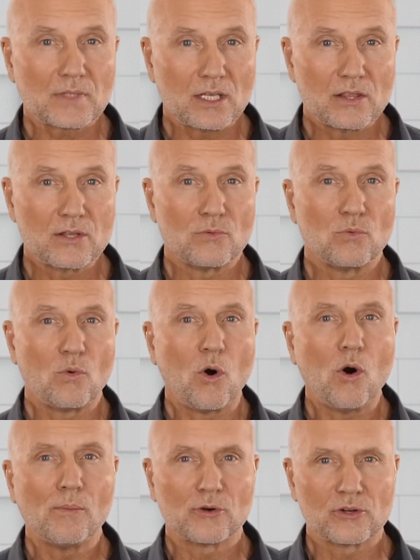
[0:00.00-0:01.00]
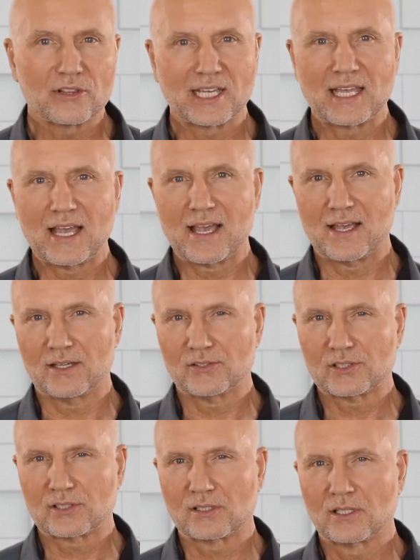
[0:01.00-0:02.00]
The warmer the
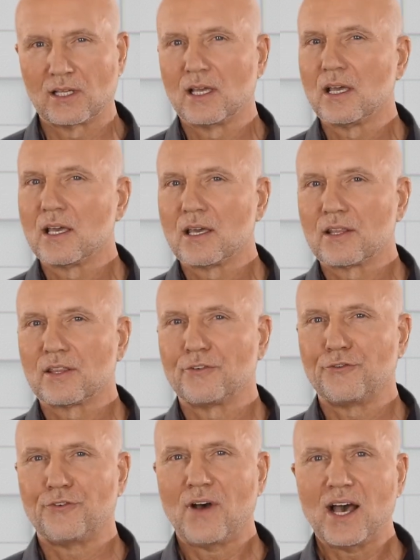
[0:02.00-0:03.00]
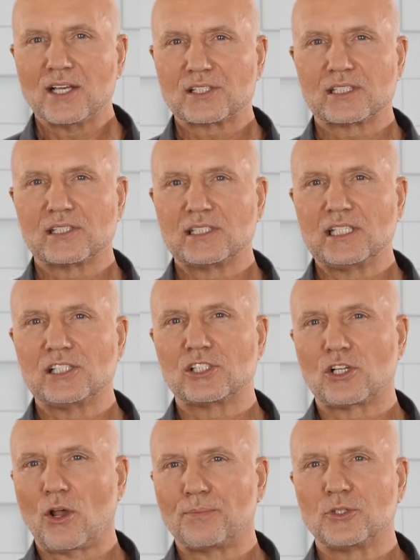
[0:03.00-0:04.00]
gas, the faster these
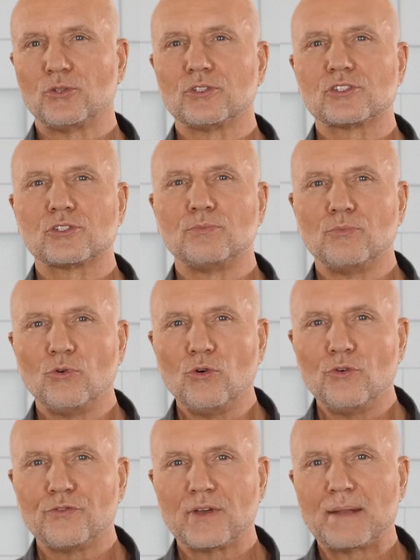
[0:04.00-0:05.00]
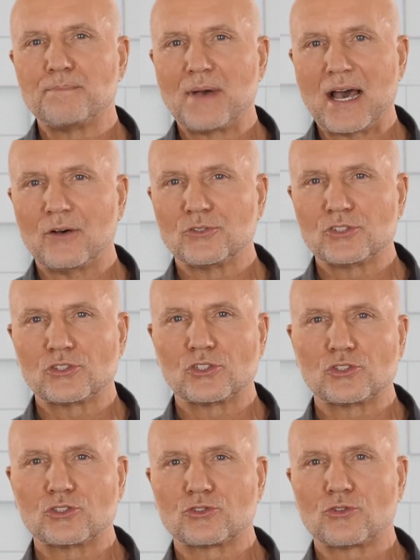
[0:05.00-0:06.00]
globules move and bounce
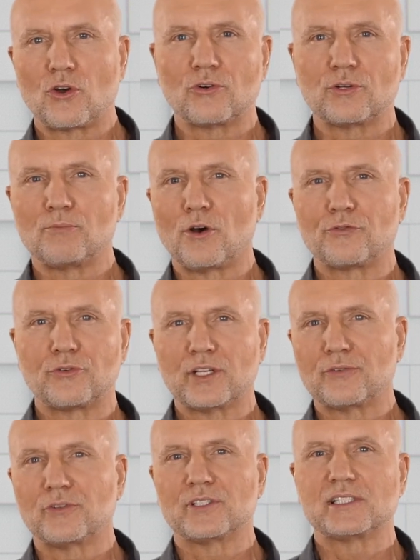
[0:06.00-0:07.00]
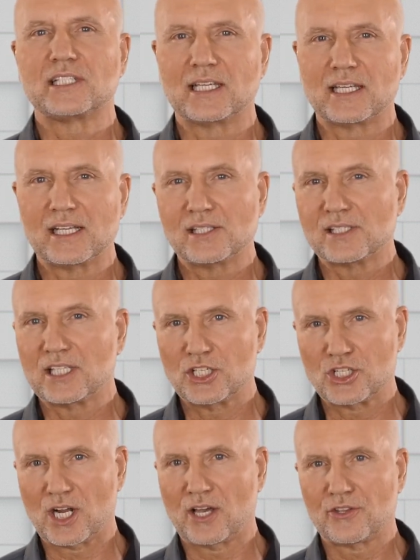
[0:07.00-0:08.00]
stronger and more frequently against
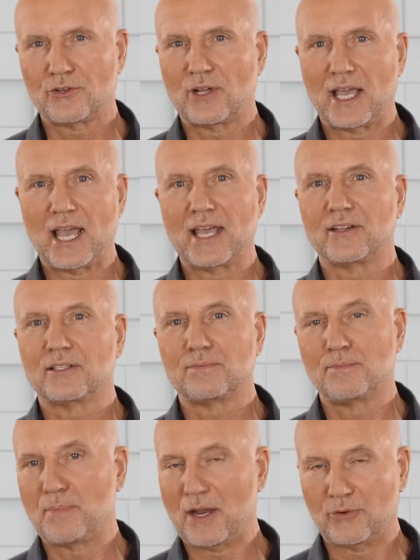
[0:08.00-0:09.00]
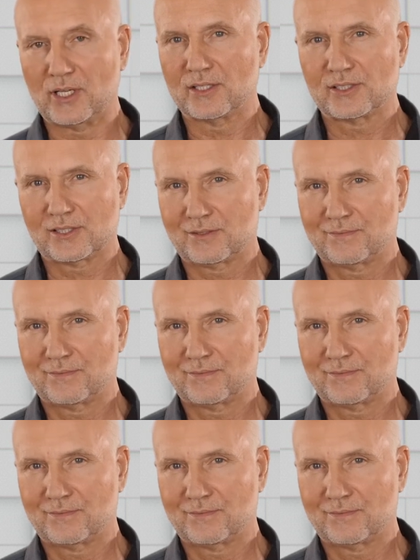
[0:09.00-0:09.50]
each other and barriers.